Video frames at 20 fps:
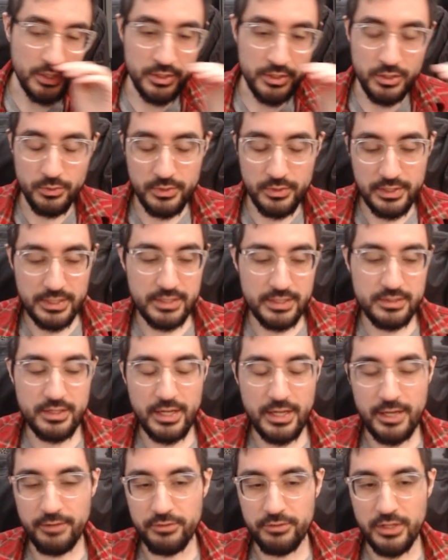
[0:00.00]
And you need to
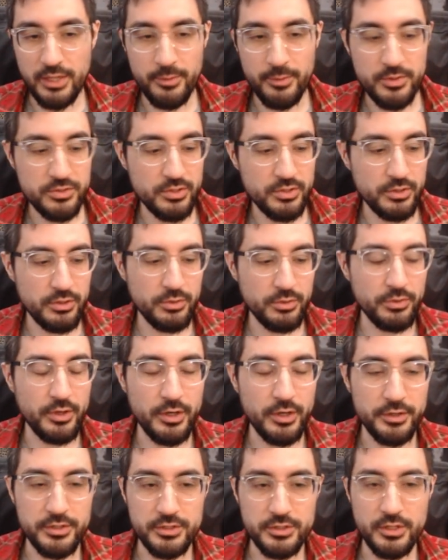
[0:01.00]
have damage to do the
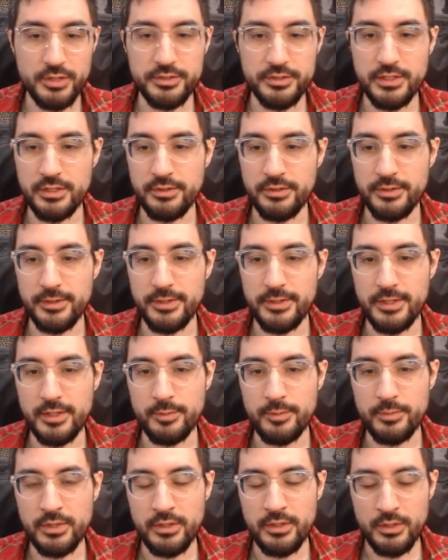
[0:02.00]
hardest content in the
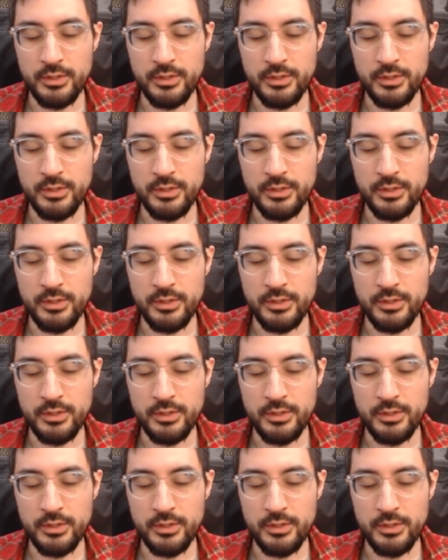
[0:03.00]
game.